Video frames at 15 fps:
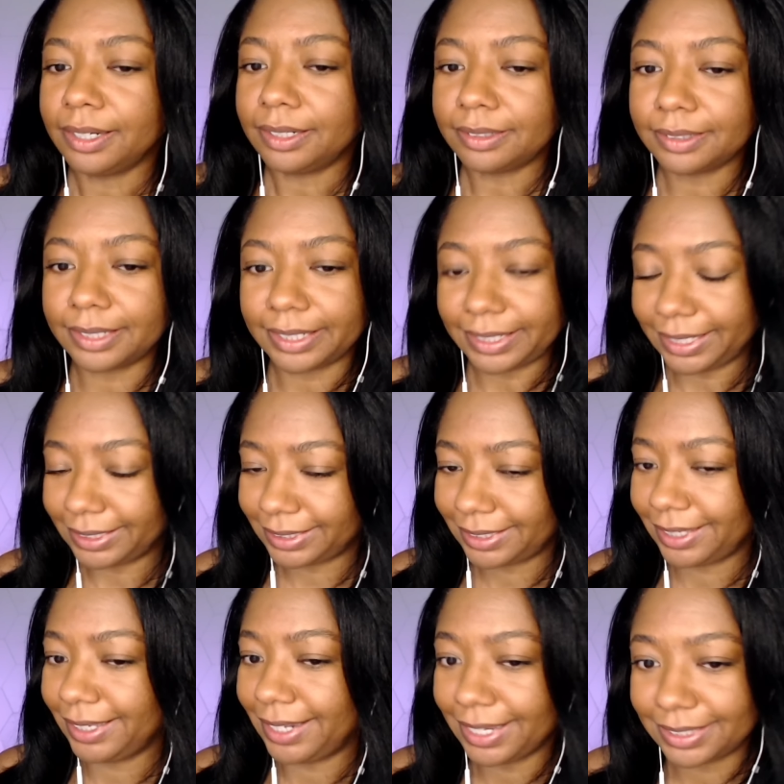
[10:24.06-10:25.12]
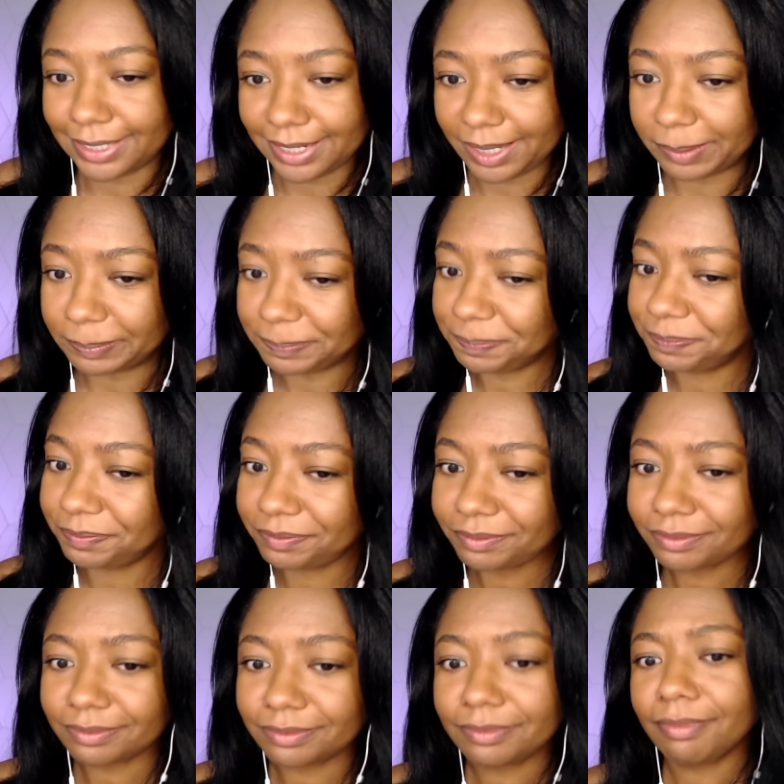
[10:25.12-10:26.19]
Oh, that's deep.
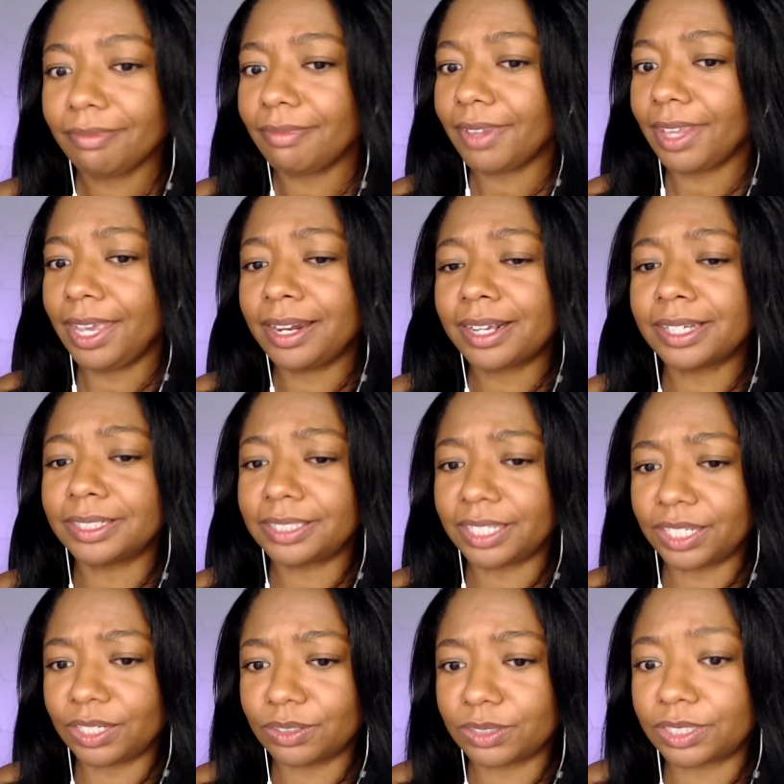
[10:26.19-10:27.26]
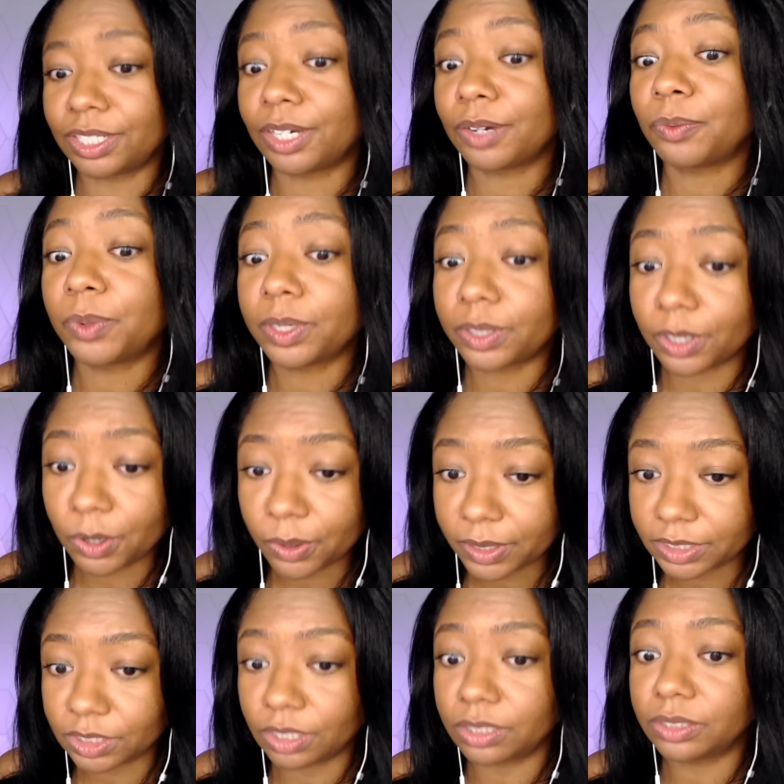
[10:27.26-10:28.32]
And it continues. The
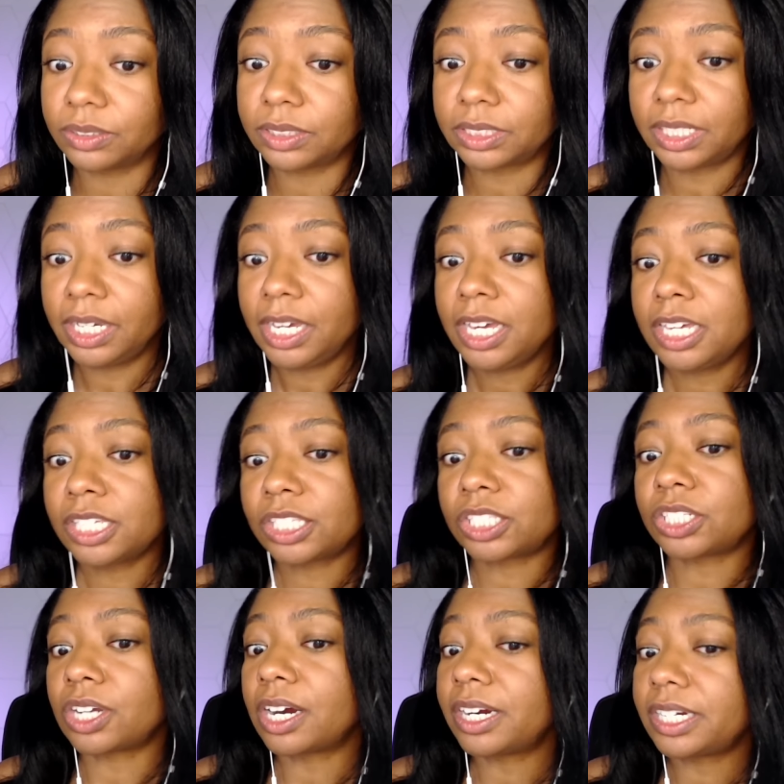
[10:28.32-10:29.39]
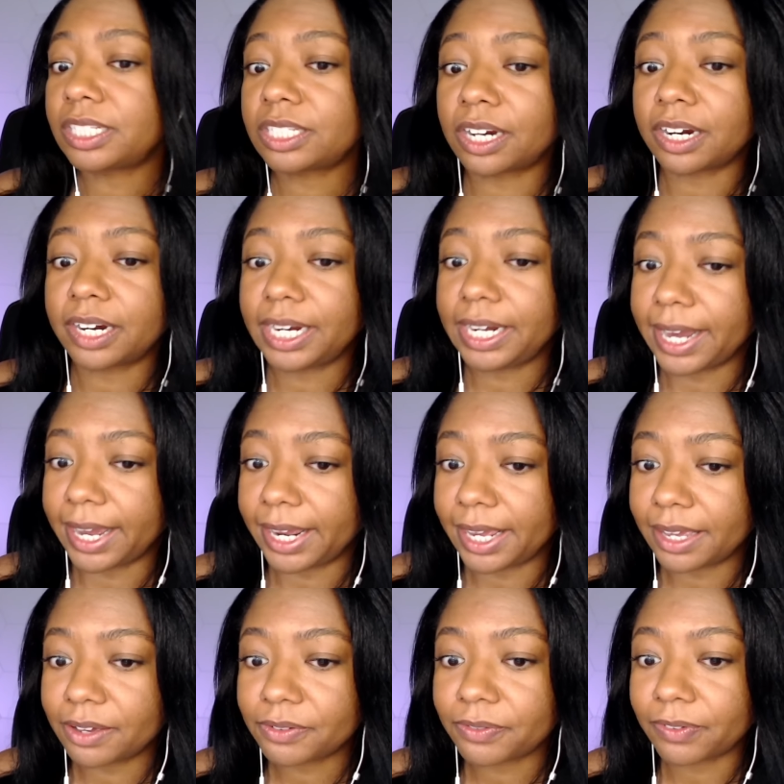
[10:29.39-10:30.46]
chorus goes, "Starry, starry
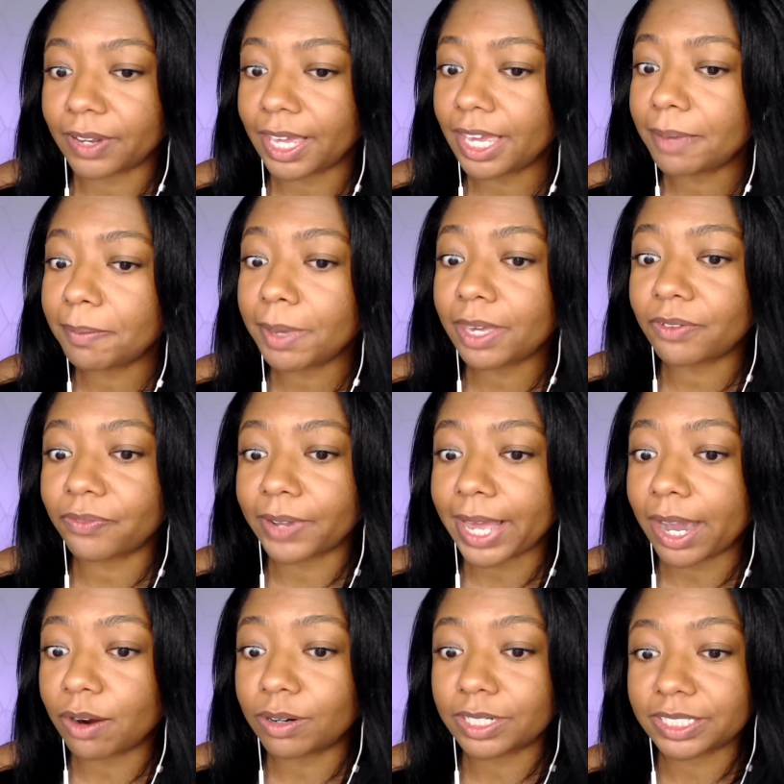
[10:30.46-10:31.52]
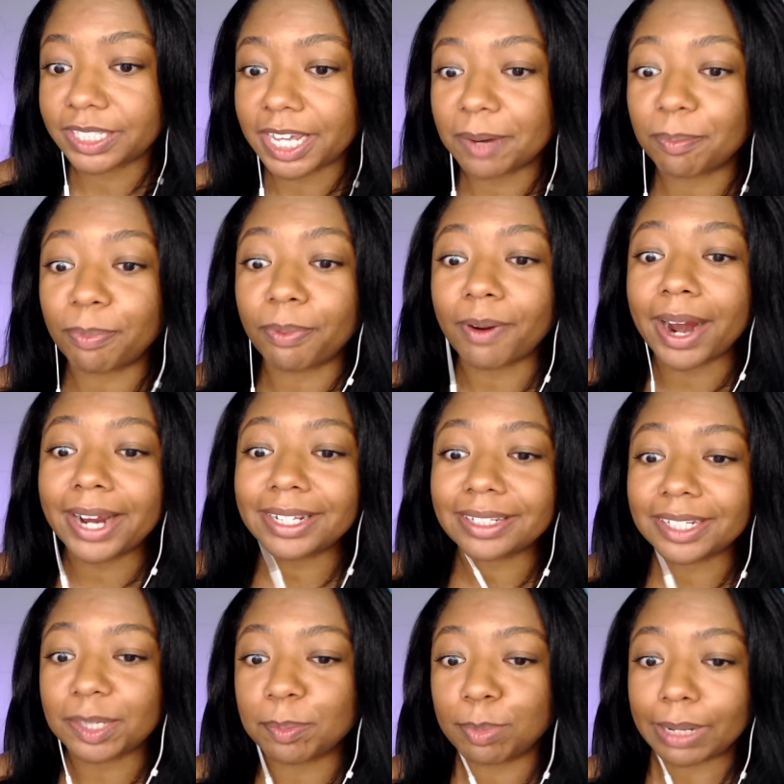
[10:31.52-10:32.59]
night, flaming flowers that
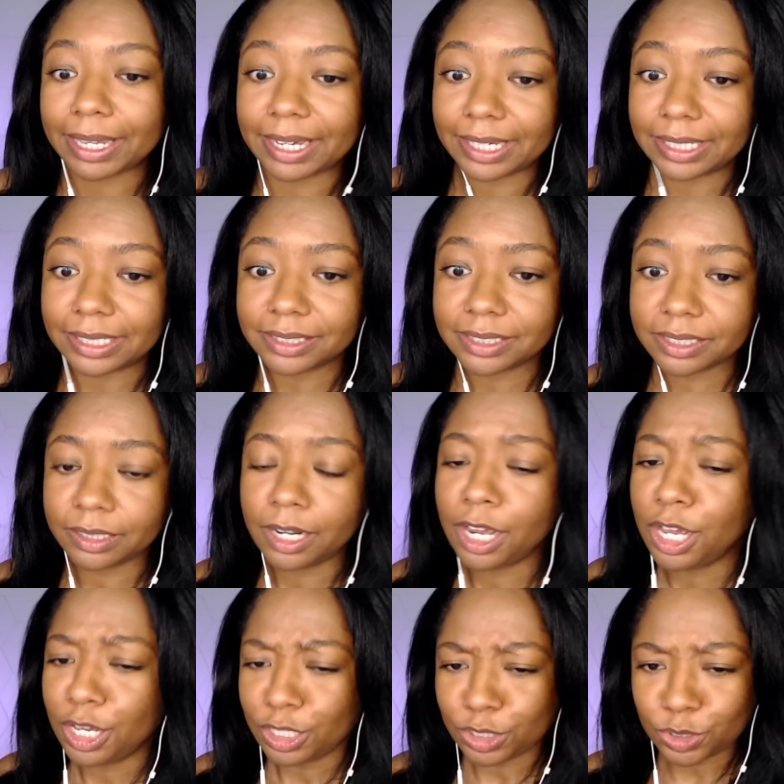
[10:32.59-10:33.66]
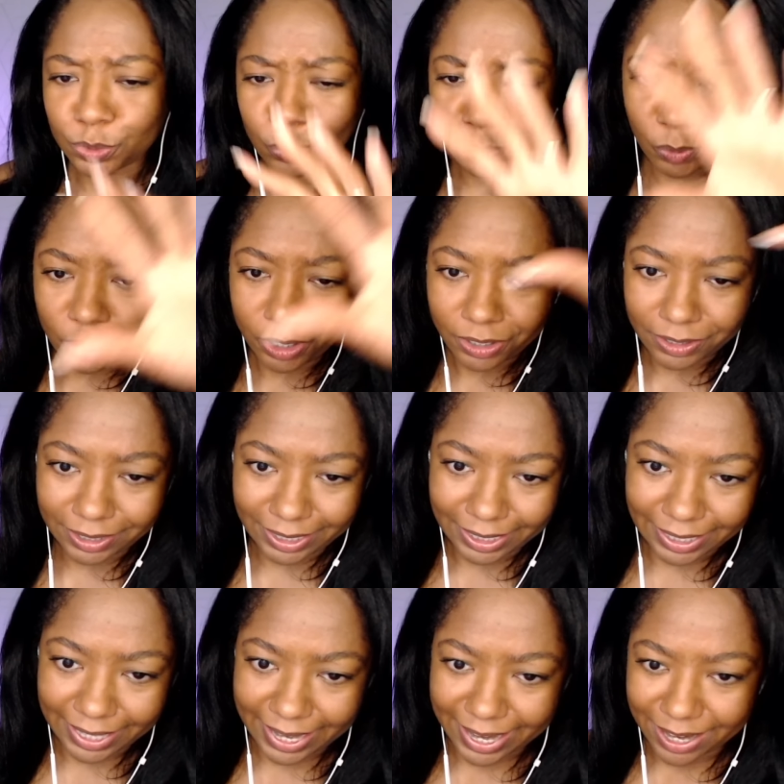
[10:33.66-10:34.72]
brightly blaze, swirling
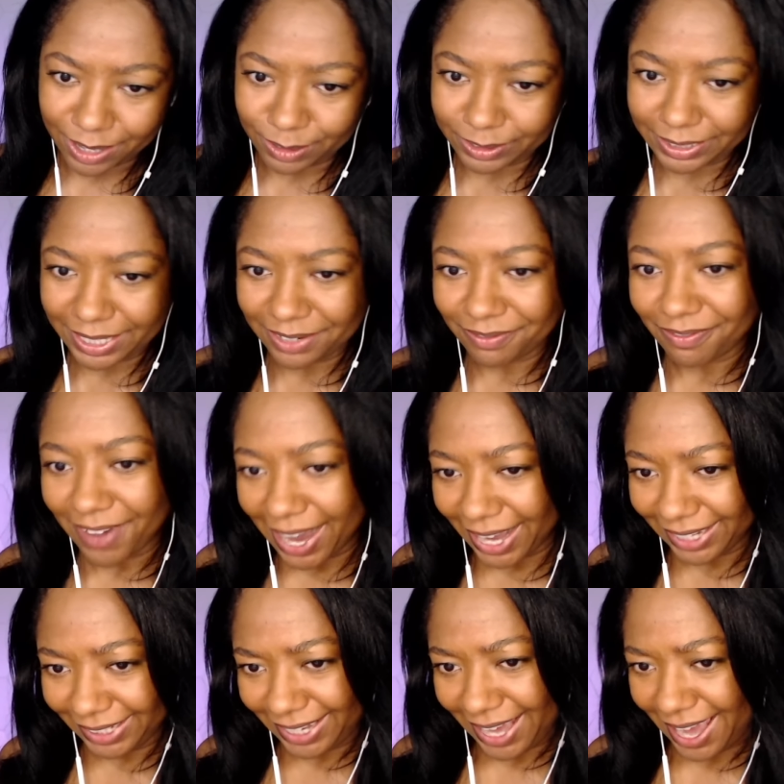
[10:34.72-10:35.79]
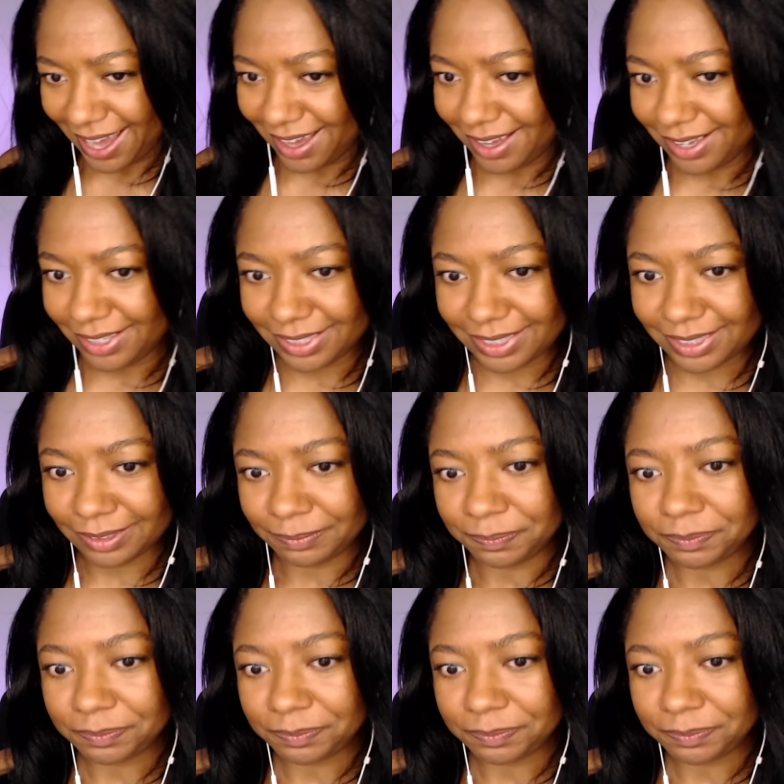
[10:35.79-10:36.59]
clouds and violet haze,